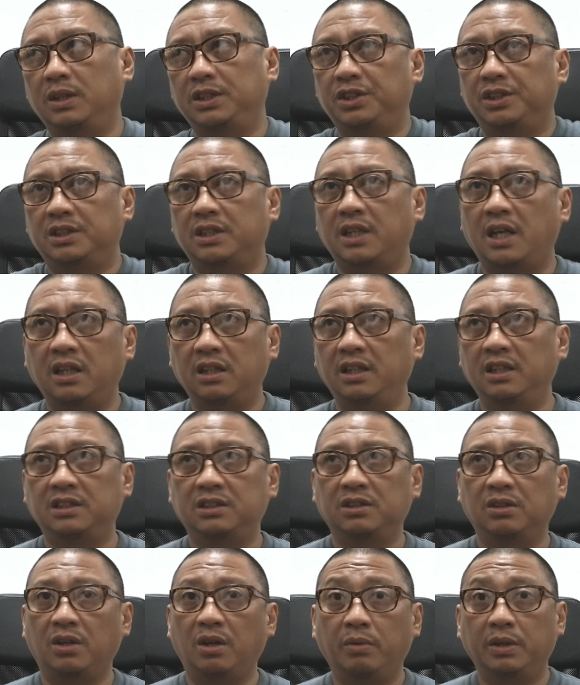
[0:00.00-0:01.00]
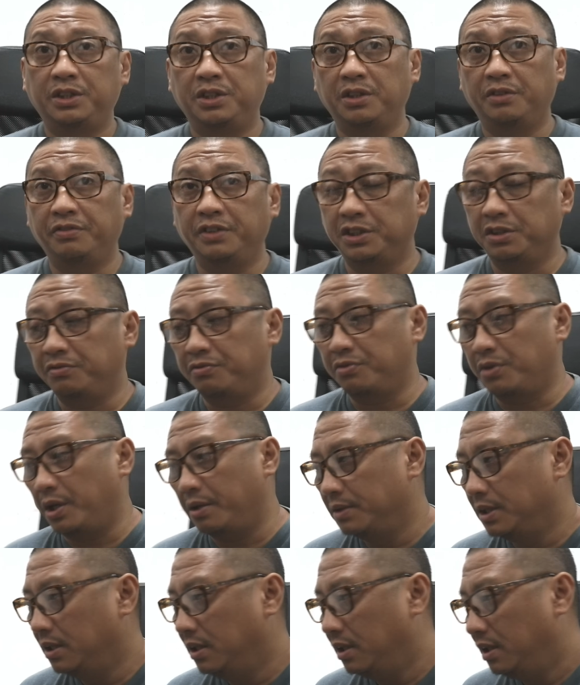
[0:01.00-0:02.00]
your style is or what you're fishing for.
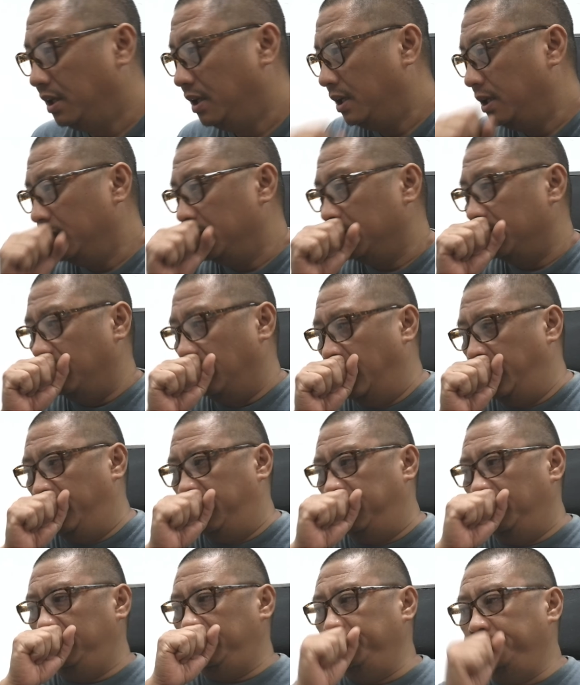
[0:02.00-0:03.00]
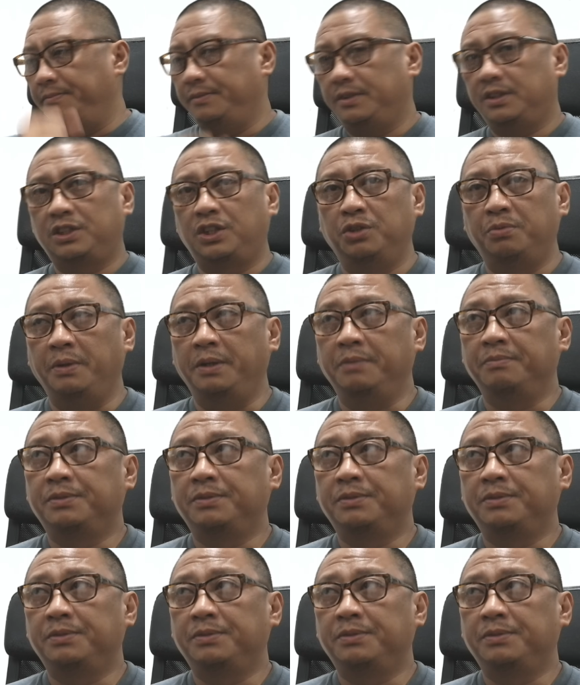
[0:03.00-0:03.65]
Excuse me.